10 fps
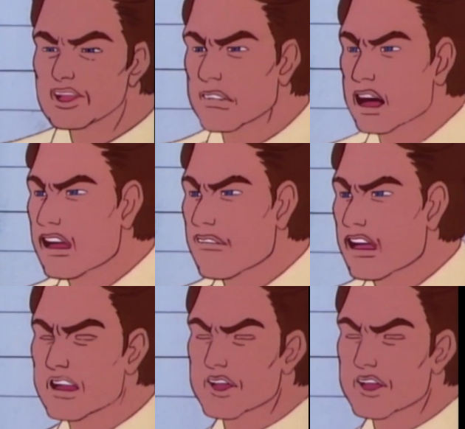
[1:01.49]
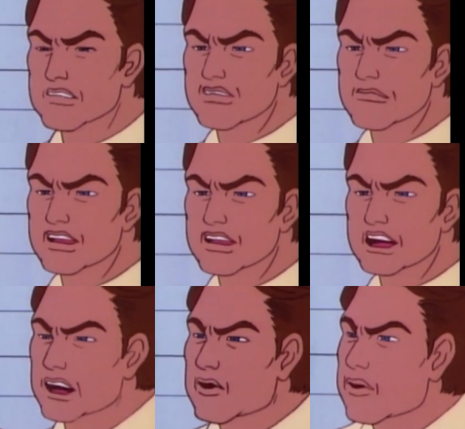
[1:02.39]
with your
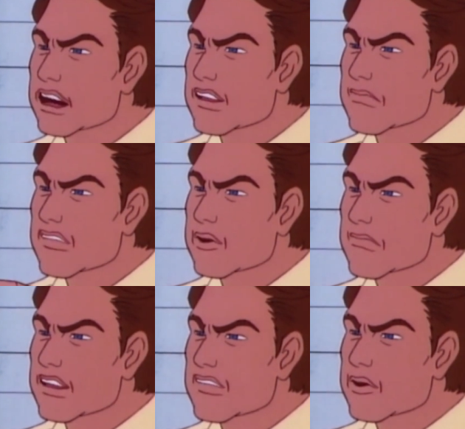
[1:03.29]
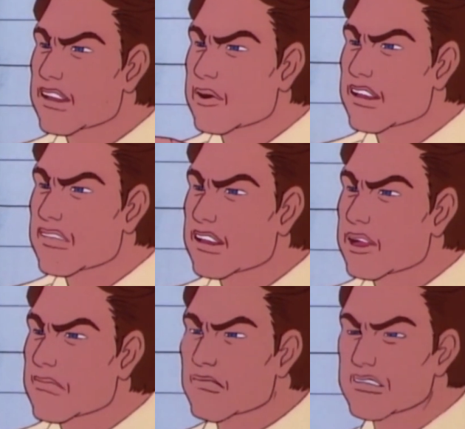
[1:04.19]
sissy rock music
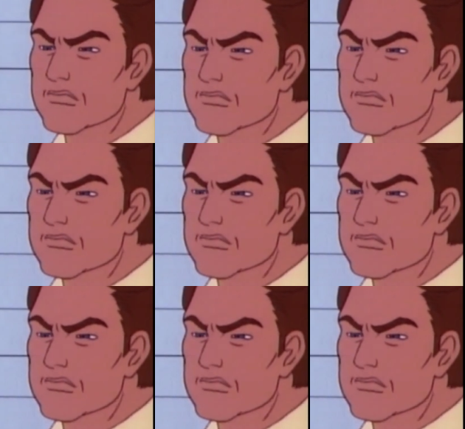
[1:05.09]
and